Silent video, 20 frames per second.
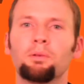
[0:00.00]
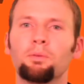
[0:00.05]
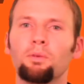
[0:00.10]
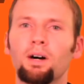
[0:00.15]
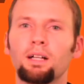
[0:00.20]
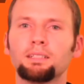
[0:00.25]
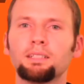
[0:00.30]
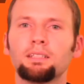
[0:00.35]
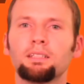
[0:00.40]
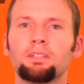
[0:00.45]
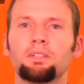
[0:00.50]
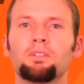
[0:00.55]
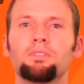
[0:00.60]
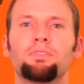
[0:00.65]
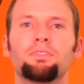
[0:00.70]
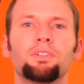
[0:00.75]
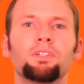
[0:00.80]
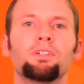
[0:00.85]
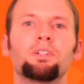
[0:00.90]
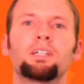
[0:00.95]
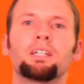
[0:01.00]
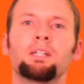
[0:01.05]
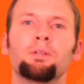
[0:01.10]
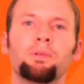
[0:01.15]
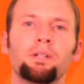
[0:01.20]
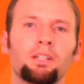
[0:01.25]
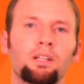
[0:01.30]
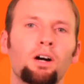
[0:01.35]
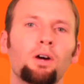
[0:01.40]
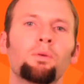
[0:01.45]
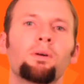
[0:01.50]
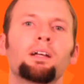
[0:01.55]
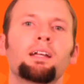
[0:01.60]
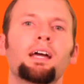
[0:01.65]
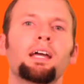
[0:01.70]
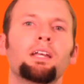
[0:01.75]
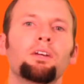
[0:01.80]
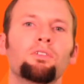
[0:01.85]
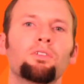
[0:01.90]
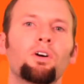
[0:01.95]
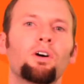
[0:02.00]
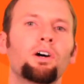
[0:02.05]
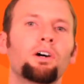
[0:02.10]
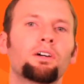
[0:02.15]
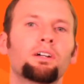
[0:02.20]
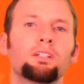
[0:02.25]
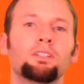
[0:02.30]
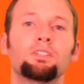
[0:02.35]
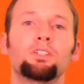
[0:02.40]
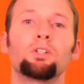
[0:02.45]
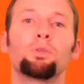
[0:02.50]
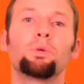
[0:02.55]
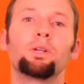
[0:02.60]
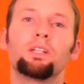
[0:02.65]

It was a little fluky. We know what Eddie Royal can do.